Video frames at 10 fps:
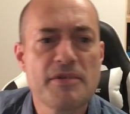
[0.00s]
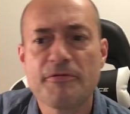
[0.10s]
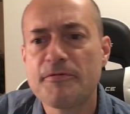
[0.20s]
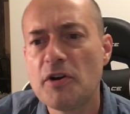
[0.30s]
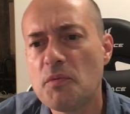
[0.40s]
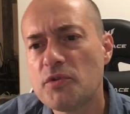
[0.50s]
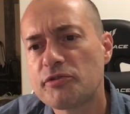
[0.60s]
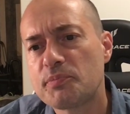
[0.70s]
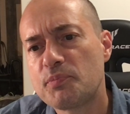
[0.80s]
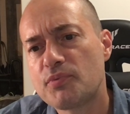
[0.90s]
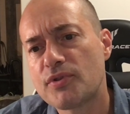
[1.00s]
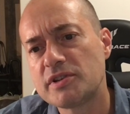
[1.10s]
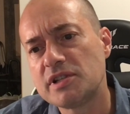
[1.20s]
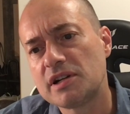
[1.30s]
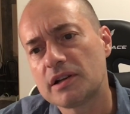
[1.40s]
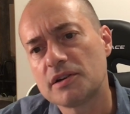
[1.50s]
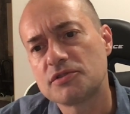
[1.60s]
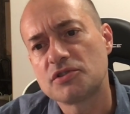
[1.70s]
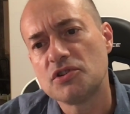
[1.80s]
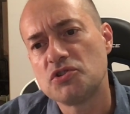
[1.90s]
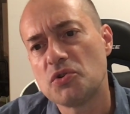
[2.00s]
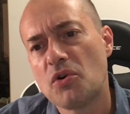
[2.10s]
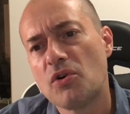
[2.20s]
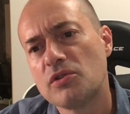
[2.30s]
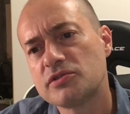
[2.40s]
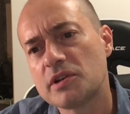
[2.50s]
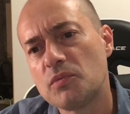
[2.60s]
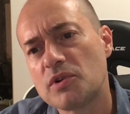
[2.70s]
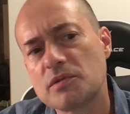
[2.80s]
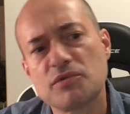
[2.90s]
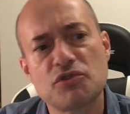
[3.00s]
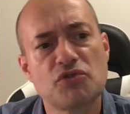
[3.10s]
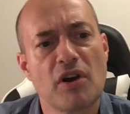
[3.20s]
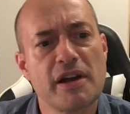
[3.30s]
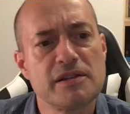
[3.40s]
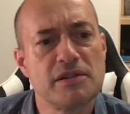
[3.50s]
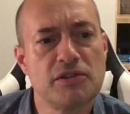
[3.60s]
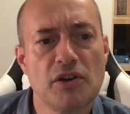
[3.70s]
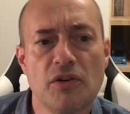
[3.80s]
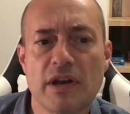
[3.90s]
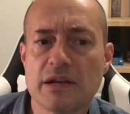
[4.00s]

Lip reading: The film was pretty close to Jaws in what it was trying to do,